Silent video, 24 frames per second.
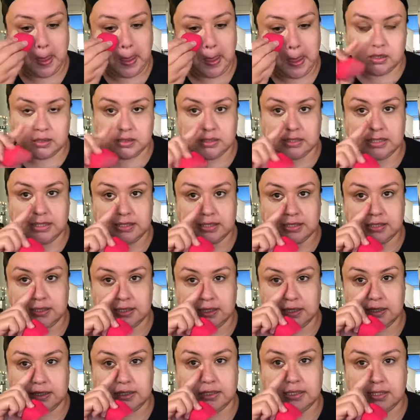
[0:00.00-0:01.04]
Since
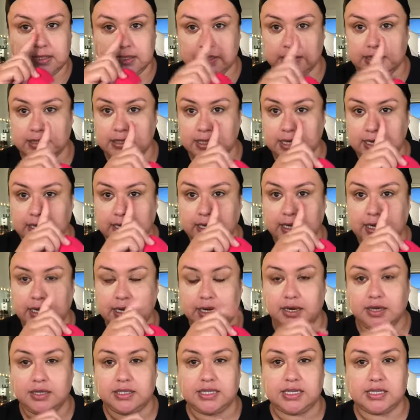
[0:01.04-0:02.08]
these inside
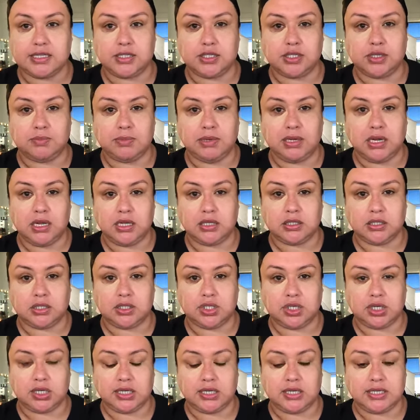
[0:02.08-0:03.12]
here tends to be like the
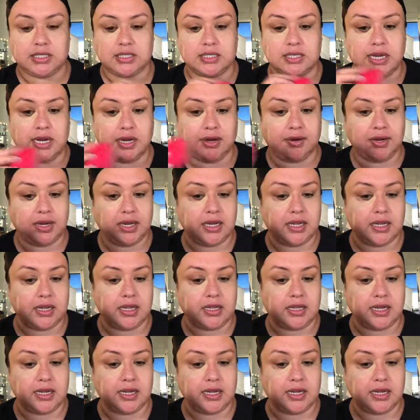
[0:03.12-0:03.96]
darkest area,